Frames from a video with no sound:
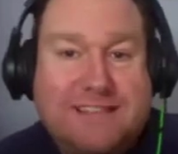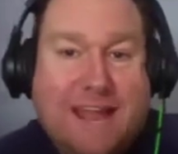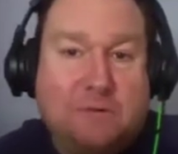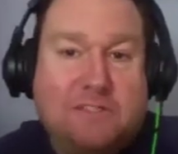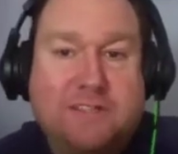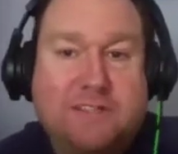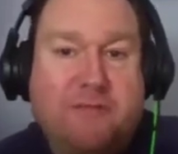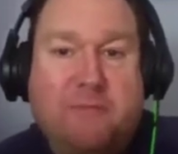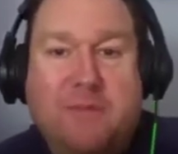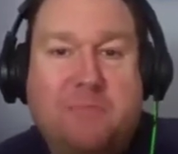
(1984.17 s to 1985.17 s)
thousands
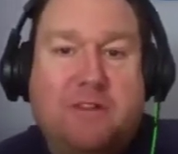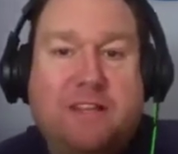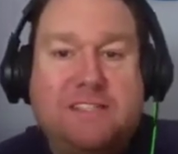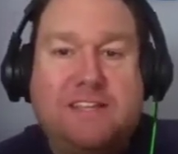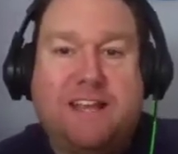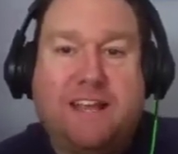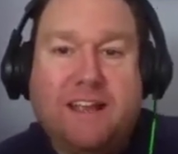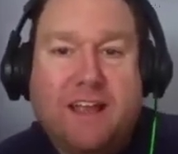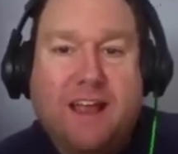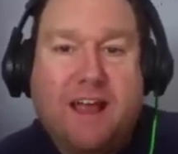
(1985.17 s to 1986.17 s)
of people
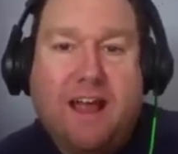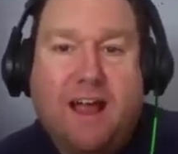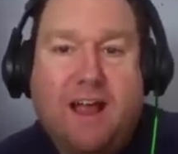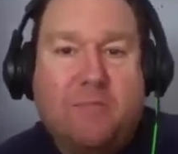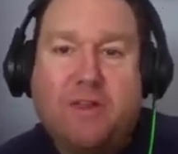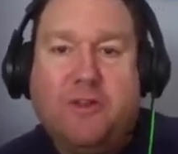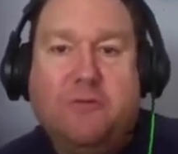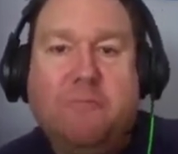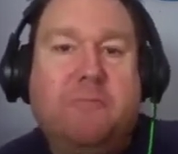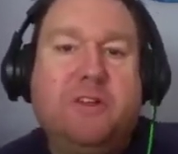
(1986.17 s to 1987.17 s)
listening uh,
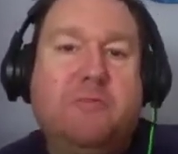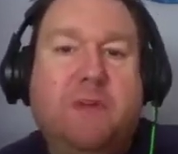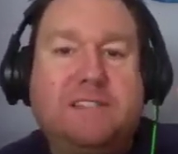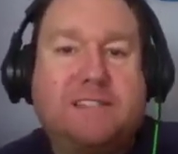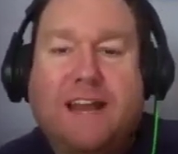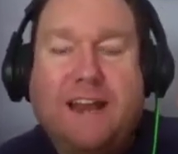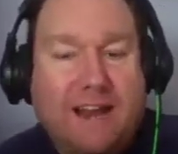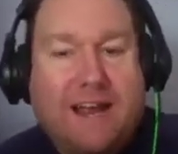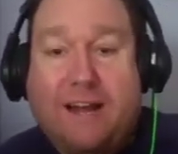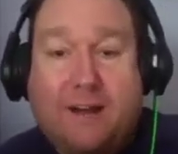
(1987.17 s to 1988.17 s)
you you must and I,
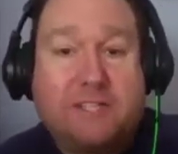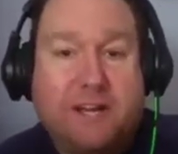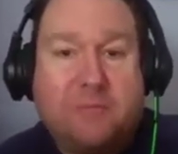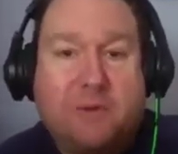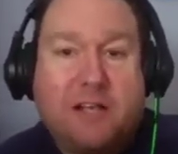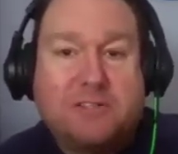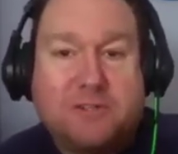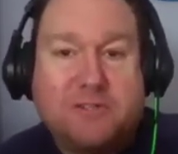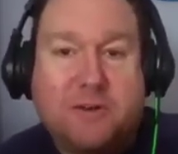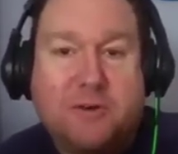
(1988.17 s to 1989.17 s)
I understand
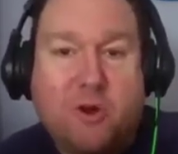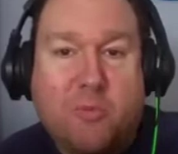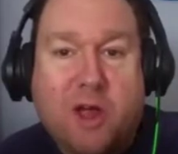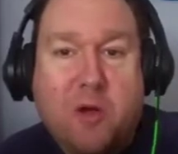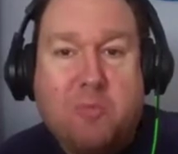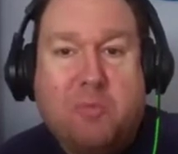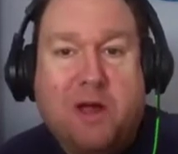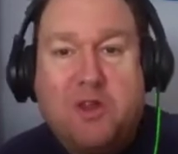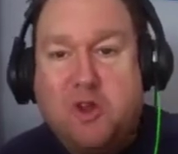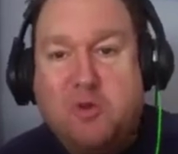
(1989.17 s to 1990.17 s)
imposter syndrome
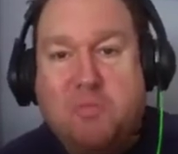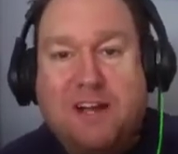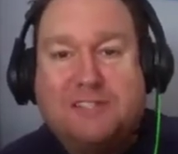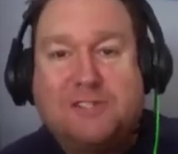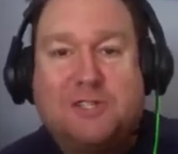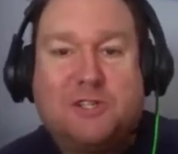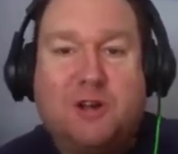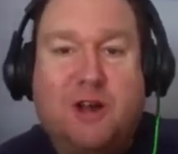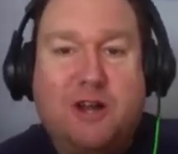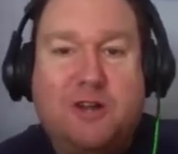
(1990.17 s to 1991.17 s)
but you must
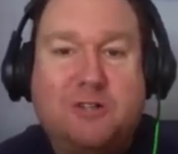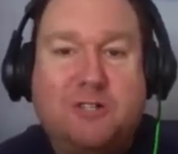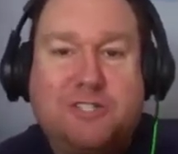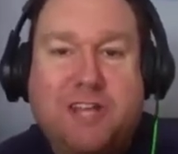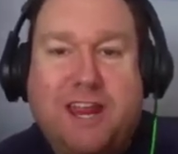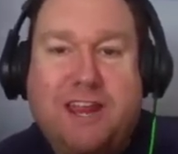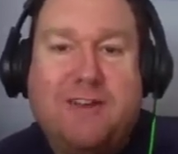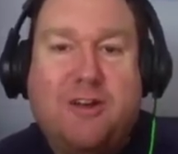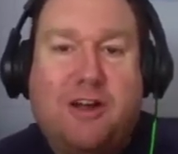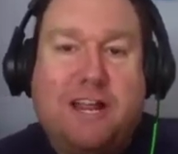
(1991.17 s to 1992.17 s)

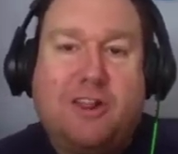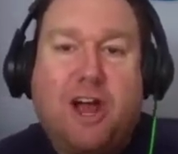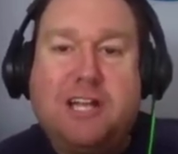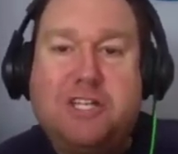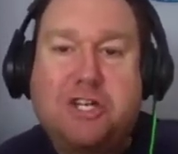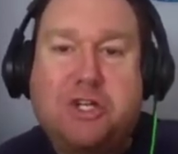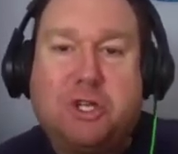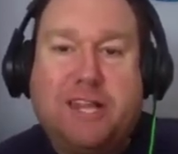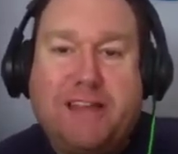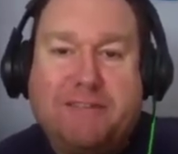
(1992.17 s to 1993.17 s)
understand on a
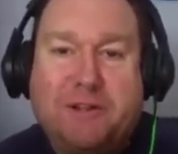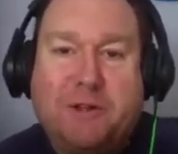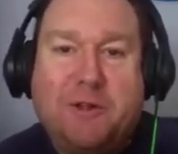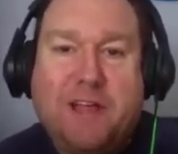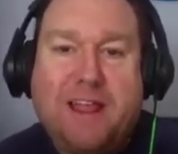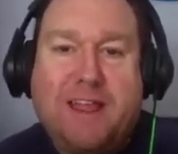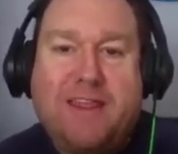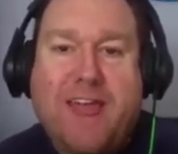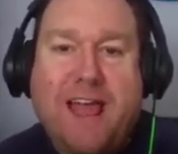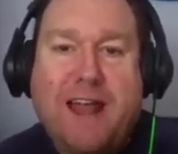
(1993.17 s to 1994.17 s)
logical level
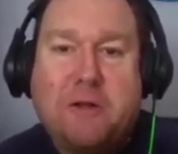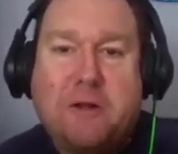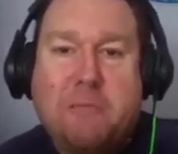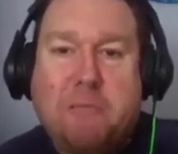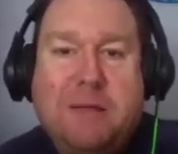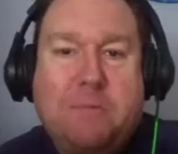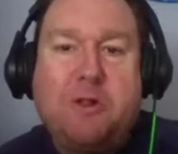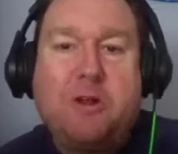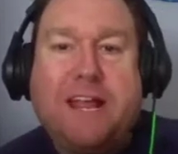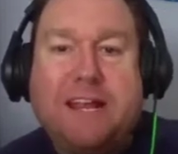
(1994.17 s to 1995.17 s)
that
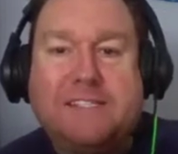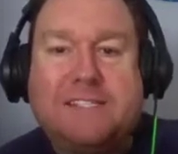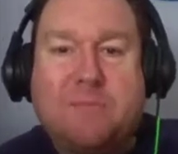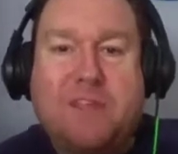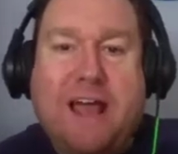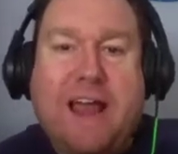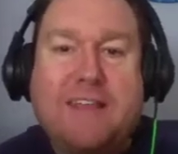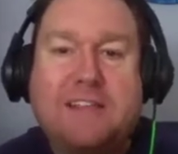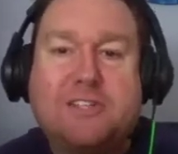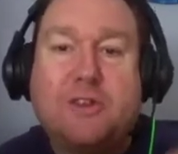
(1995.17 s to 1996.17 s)
people are getting something out of
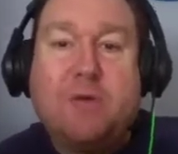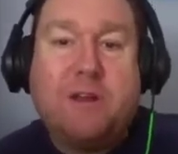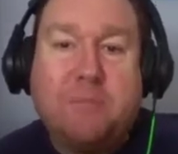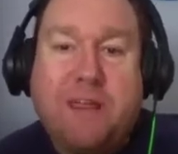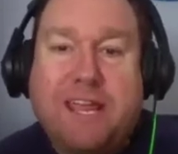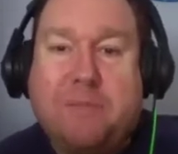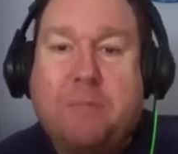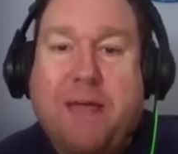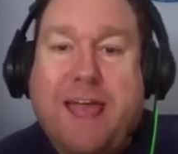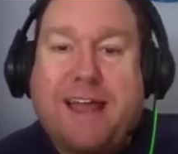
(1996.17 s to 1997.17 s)
this or they oh, wouldn't be absolutely. coming
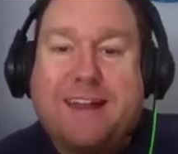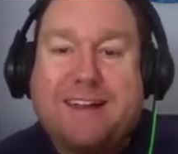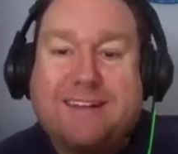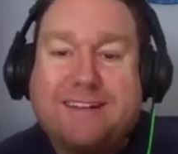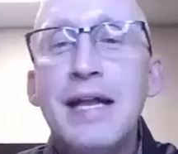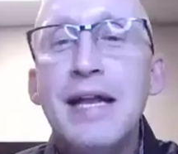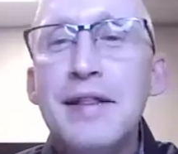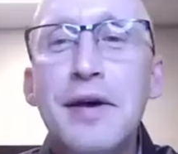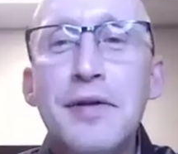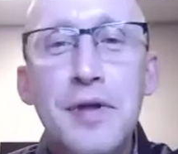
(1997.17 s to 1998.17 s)
back yeah and
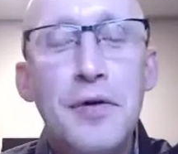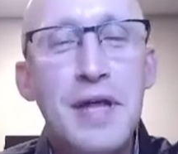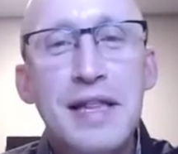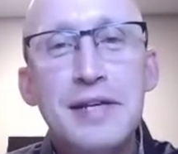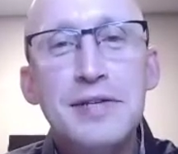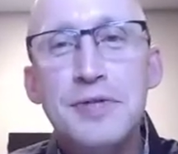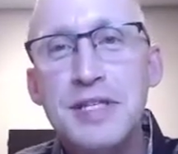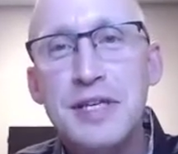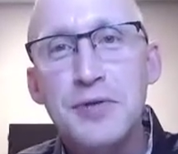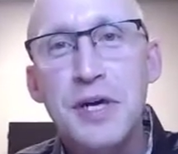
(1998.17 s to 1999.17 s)
the no and this was a
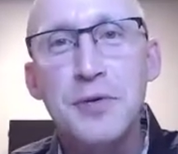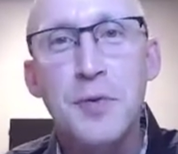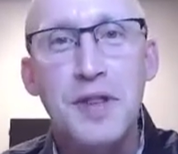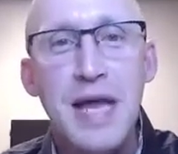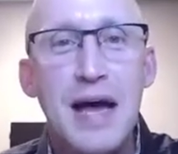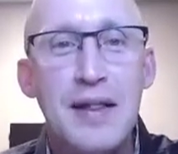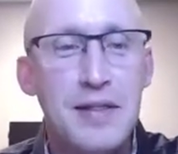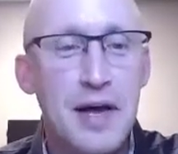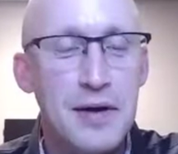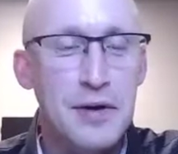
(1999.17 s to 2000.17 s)
situation where that
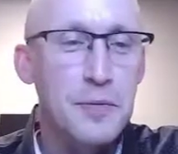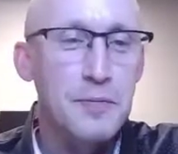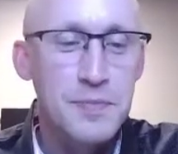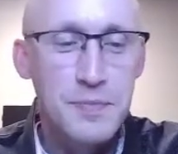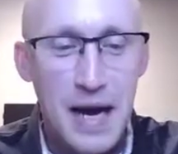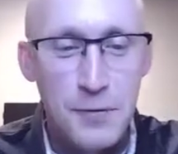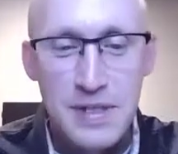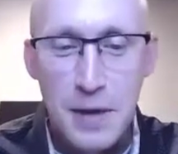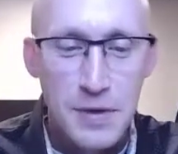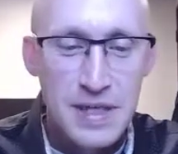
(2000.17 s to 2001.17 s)
that you know I
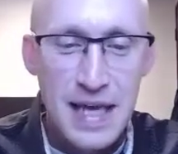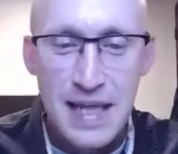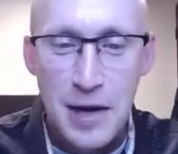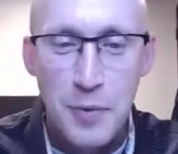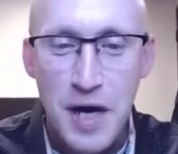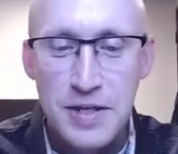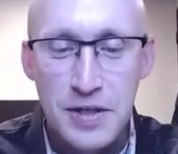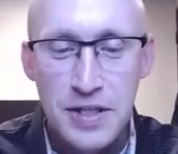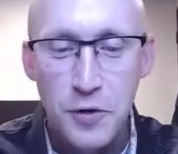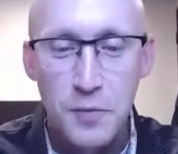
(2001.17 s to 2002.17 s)
was able to set that imposter
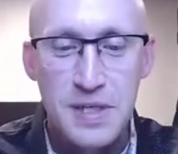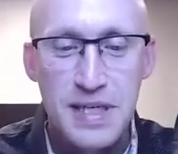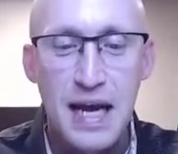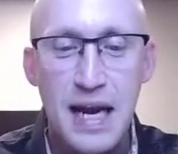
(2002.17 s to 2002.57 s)
syndrome aside.